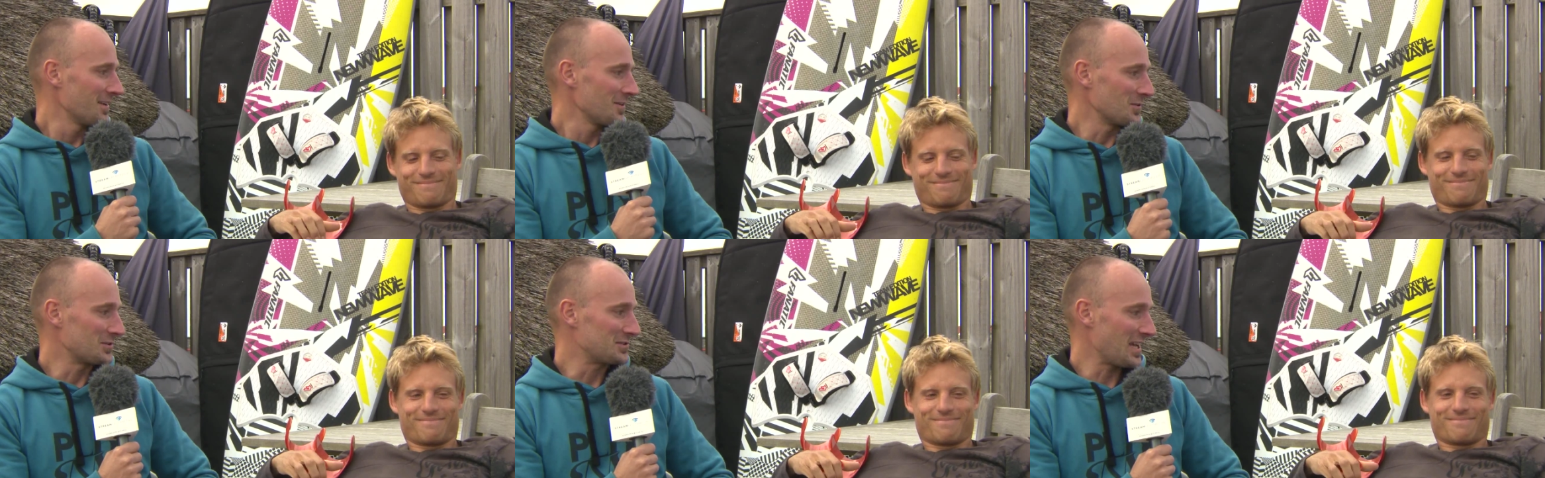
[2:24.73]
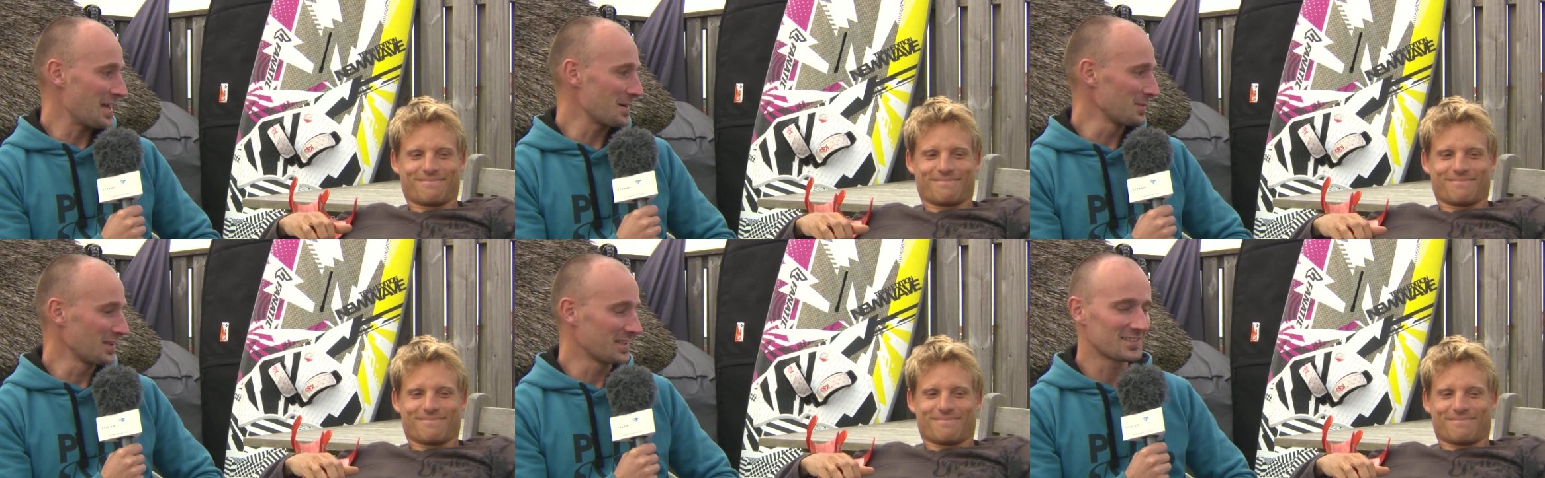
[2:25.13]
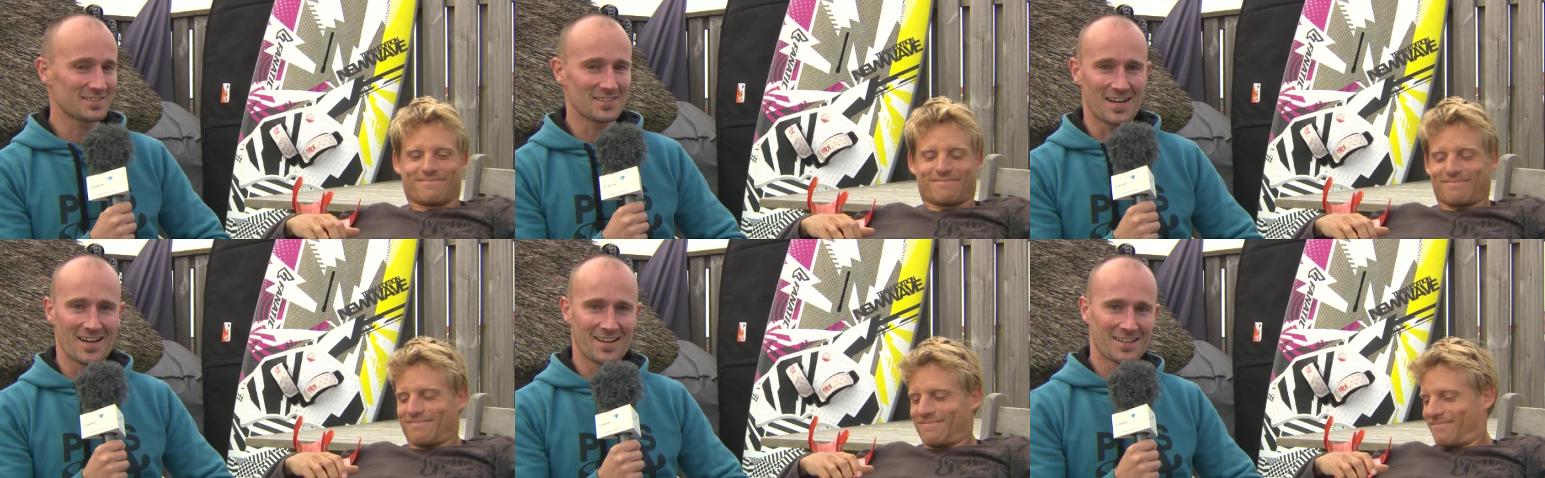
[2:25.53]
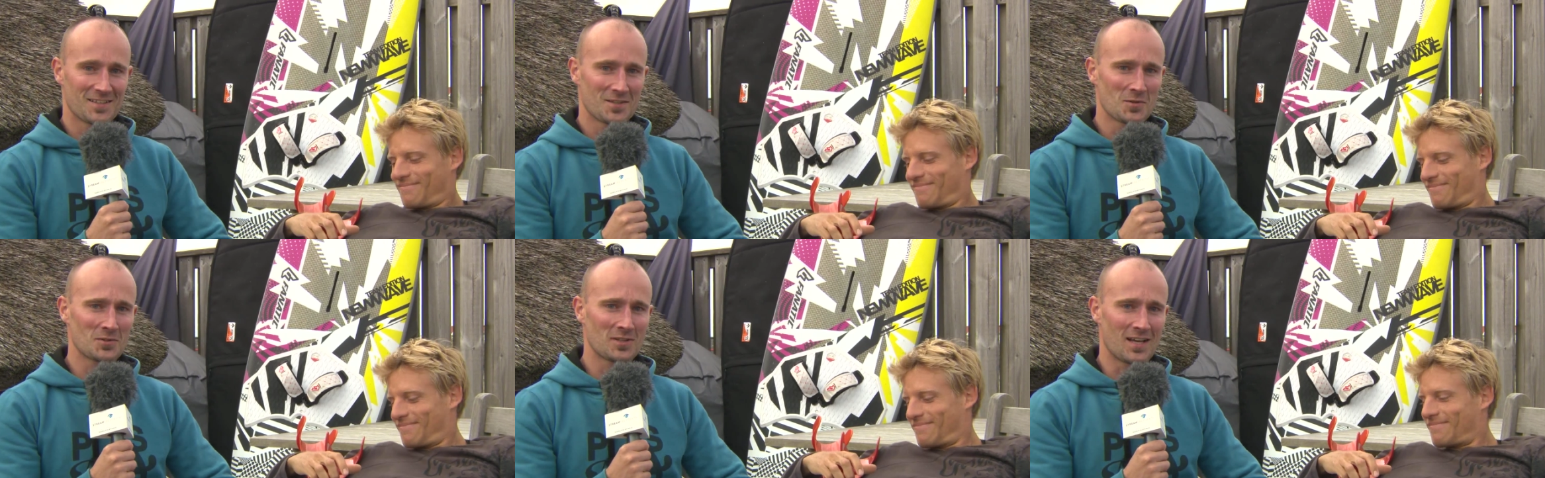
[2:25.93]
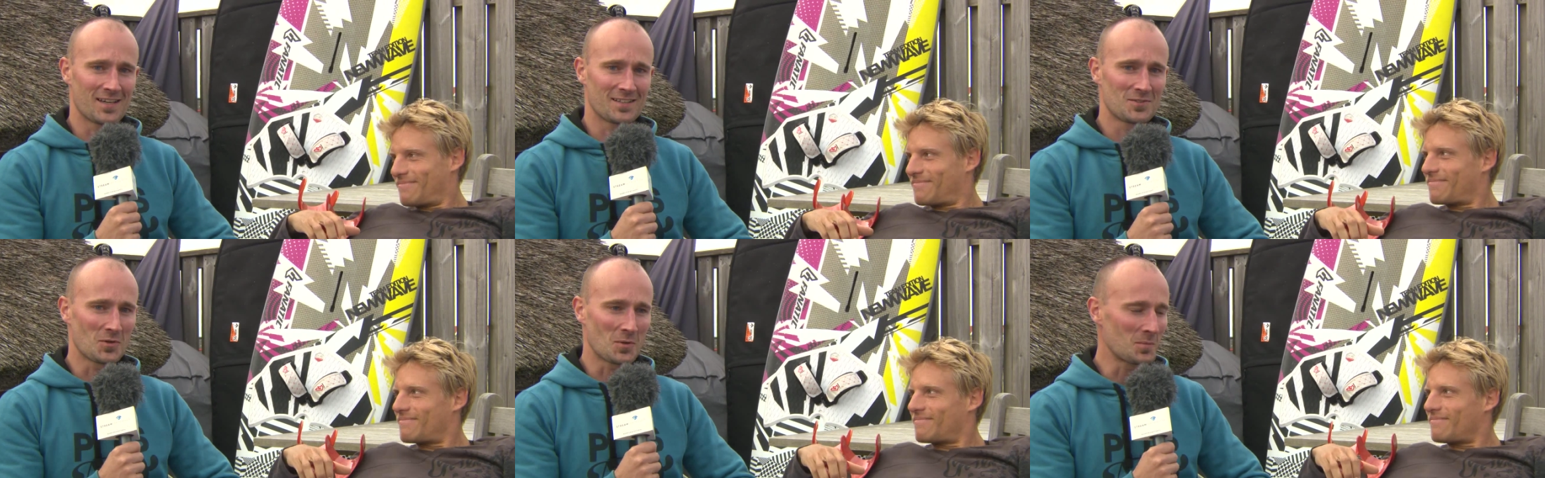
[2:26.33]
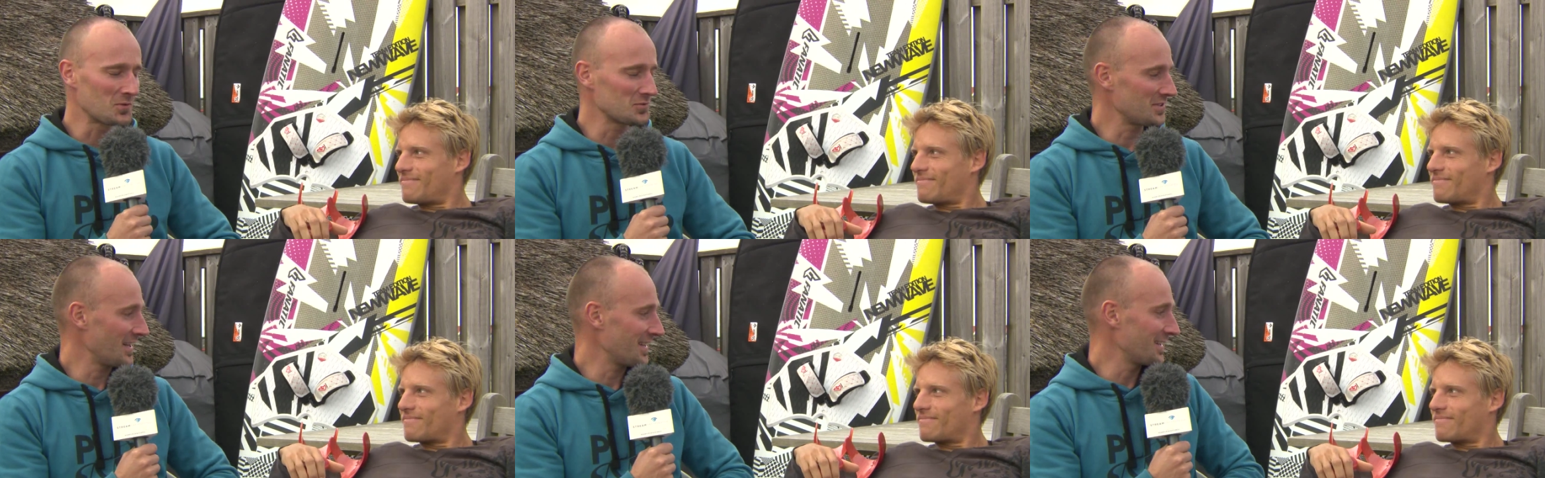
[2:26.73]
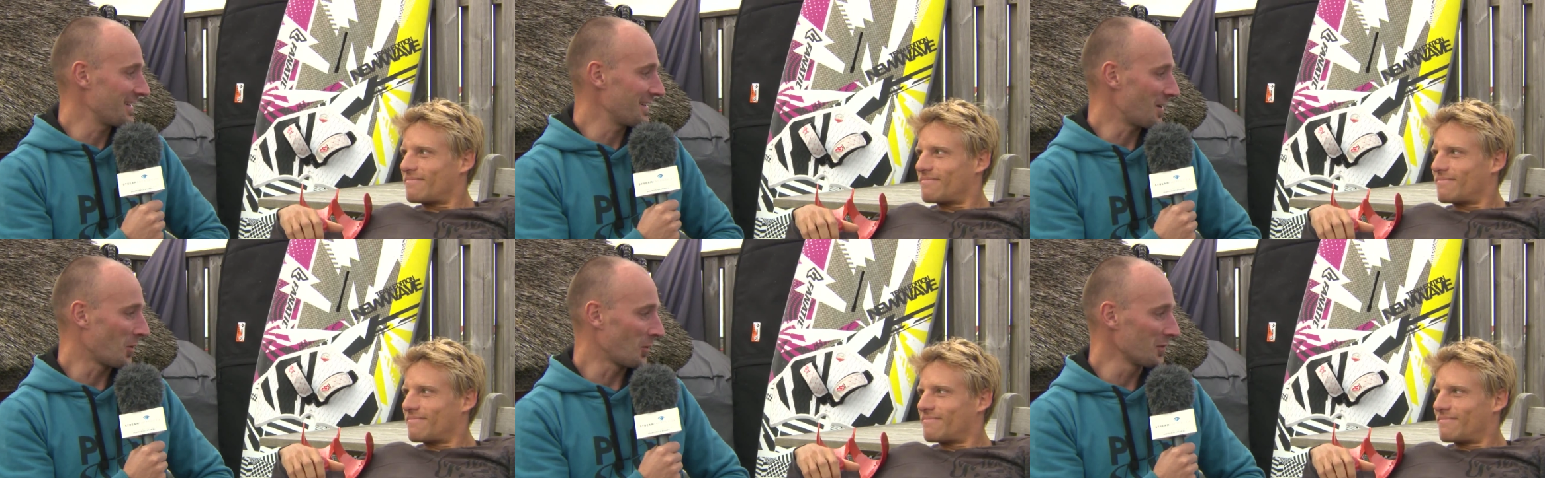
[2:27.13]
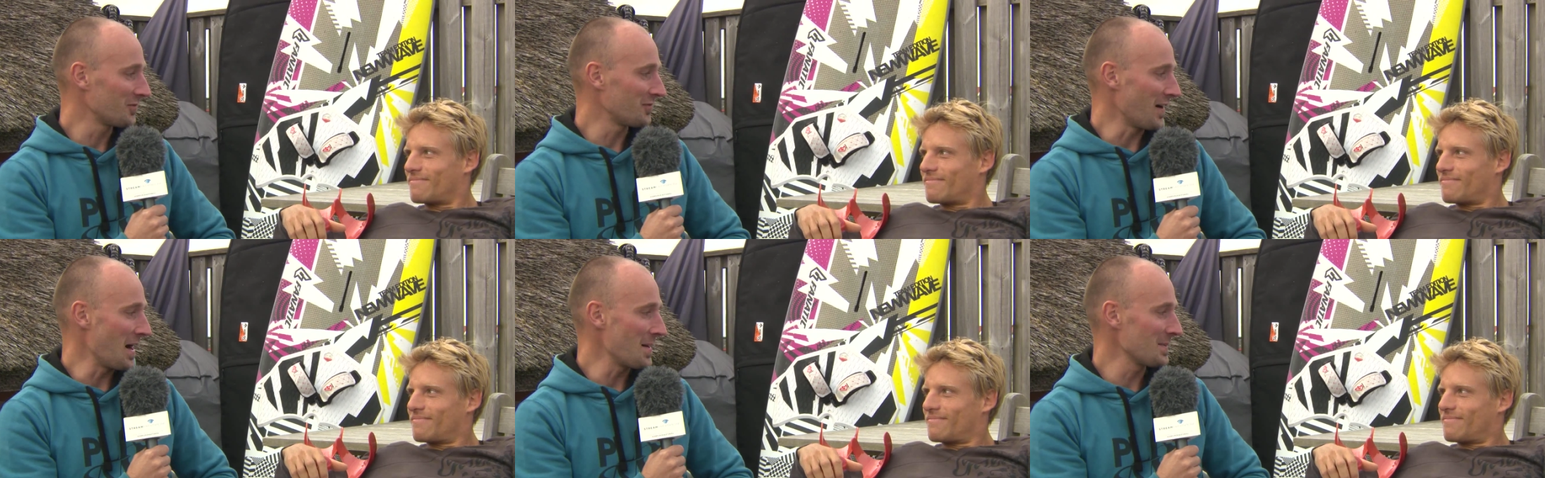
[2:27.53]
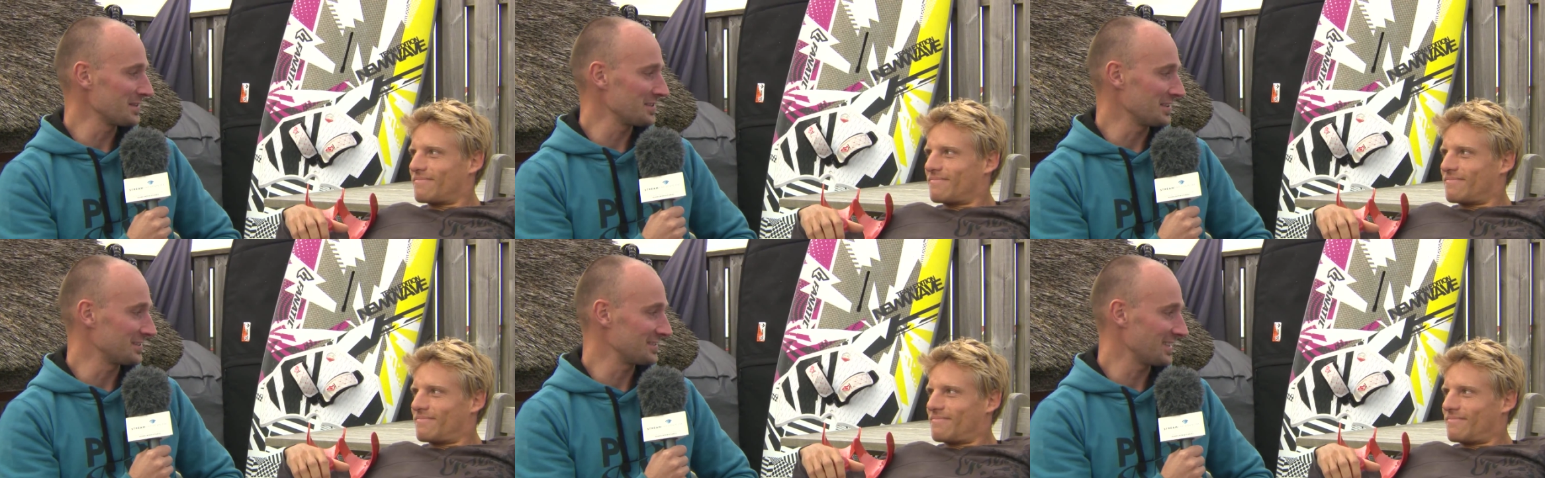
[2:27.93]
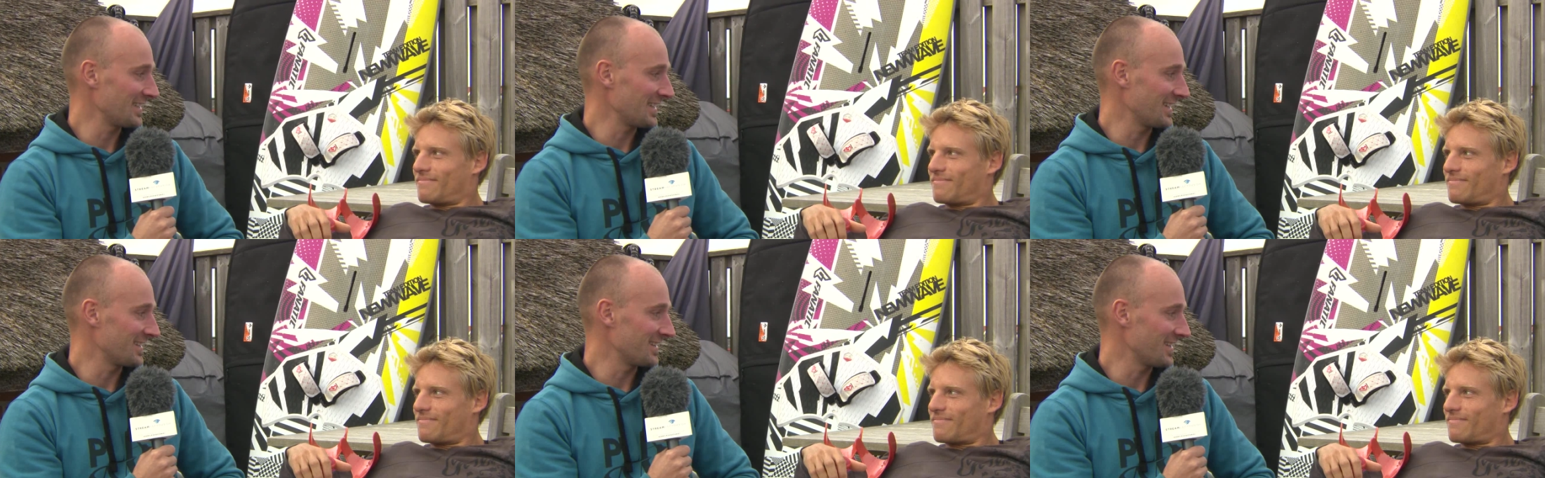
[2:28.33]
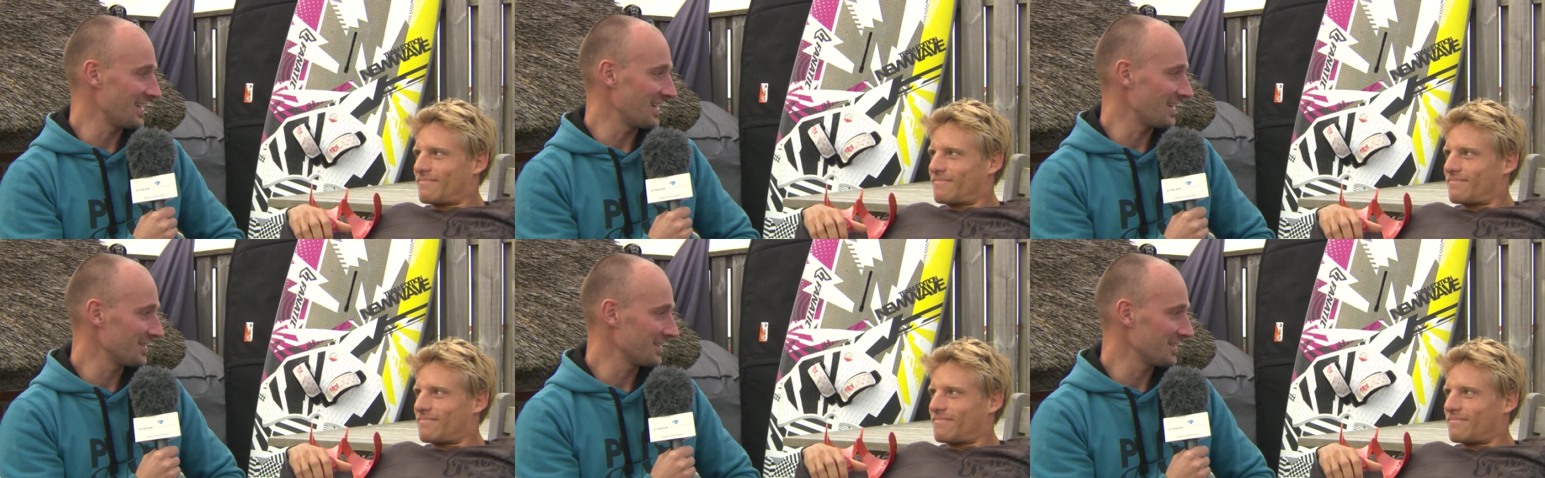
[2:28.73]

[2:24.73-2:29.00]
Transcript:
Speaker 1: your table inside and looked like you almost had a whole pharmacy sitting in there.